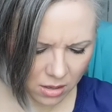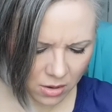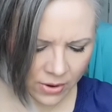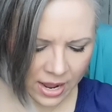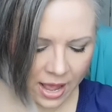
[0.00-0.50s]

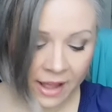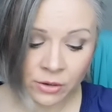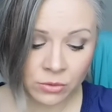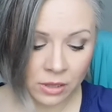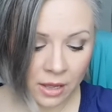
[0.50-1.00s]
Okay, I
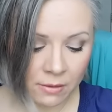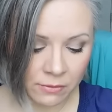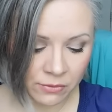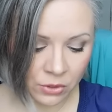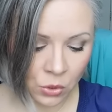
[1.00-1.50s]
don't
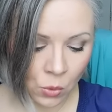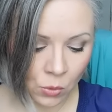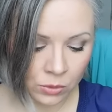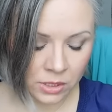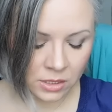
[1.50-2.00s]
love
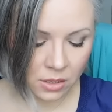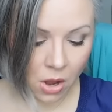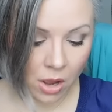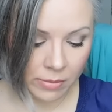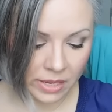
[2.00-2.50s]
gold
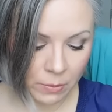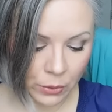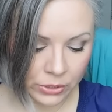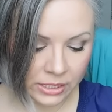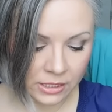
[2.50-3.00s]
on me
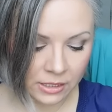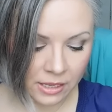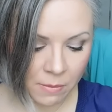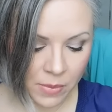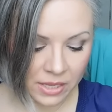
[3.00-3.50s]

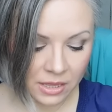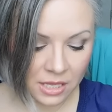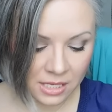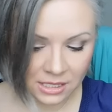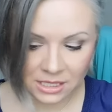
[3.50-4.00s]
personally, but
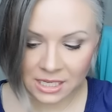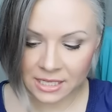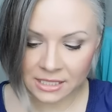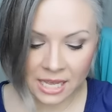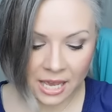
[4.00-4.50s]
this
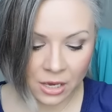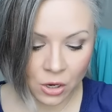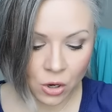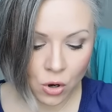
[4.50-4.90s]
is a